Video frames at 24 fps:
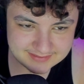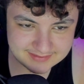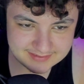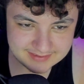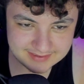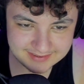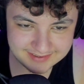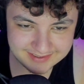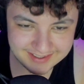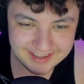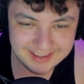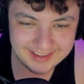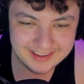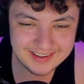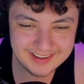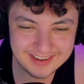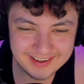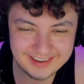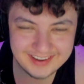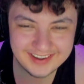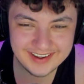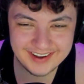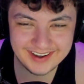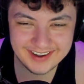Wait, what,
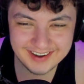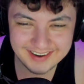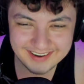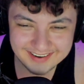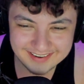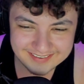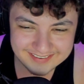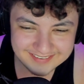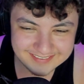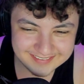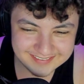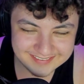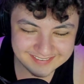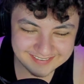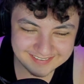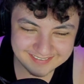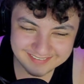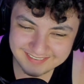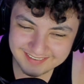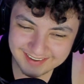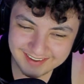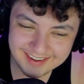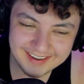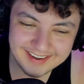what,
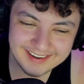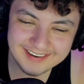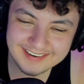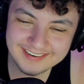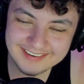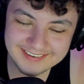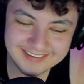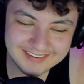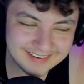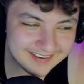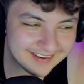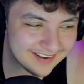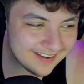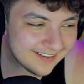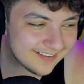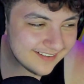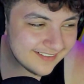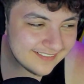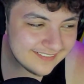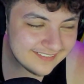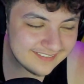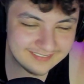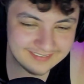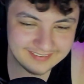what? No fucking
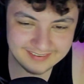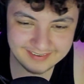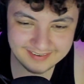way.